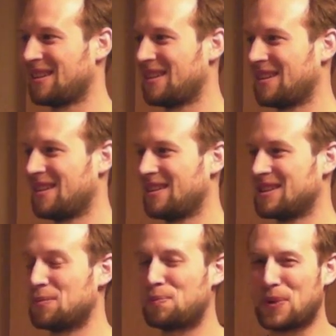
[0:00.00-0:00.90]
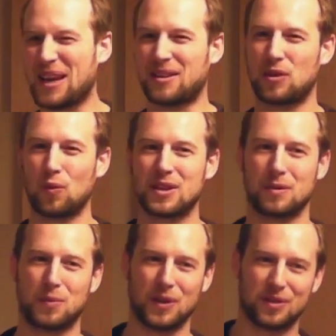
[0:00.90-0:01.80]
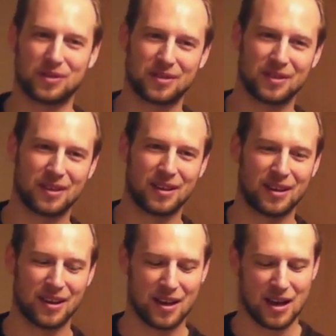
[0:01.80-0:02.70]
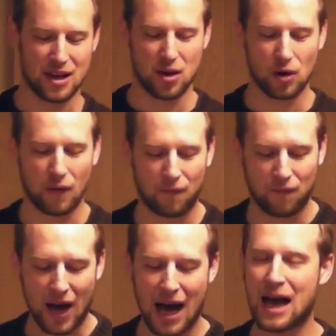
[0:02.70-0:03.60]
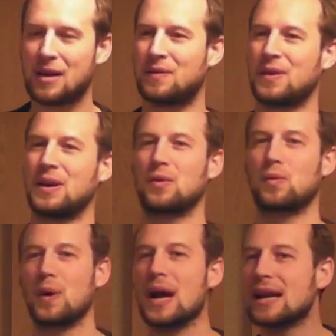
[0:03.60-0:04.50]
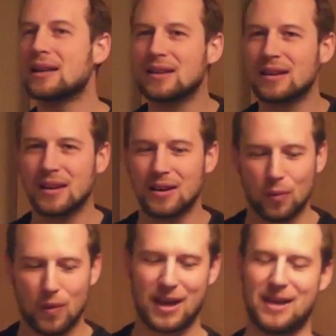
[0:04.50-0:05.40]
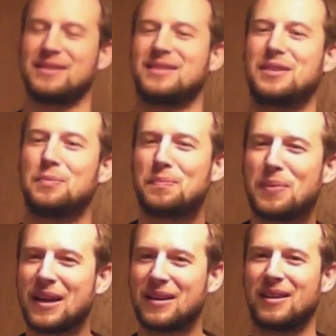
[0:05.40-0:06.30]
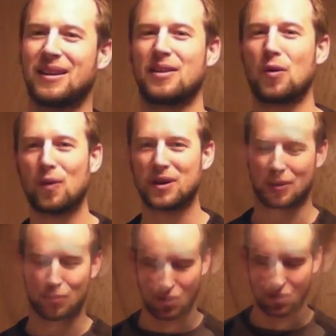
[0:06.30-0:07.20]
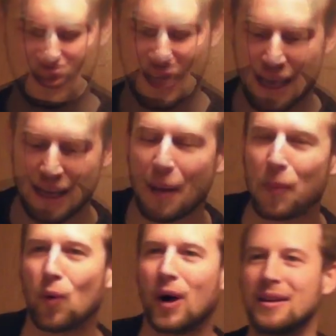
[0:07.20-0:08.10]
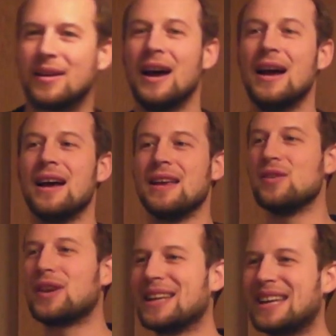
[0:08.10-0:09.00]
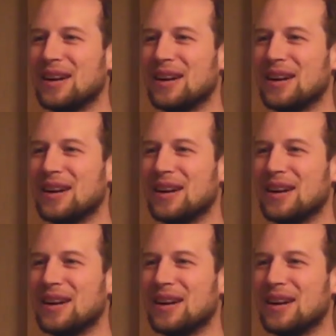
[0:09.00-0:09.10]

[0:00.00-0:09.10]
To beat the winter blues. Here are 5 great ways to beat the winter blues. Number 1, you can get